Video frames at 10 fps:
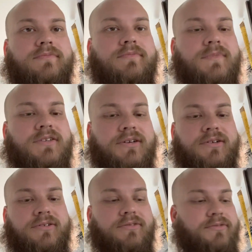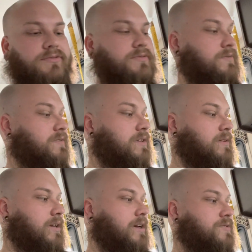so
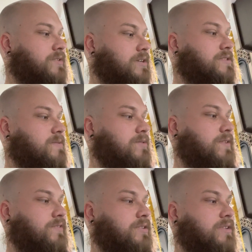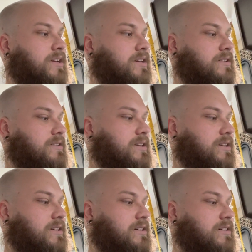yeah, so next time I'm definitely going to get
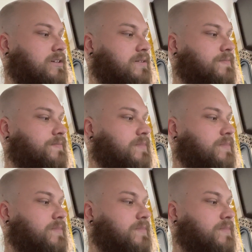the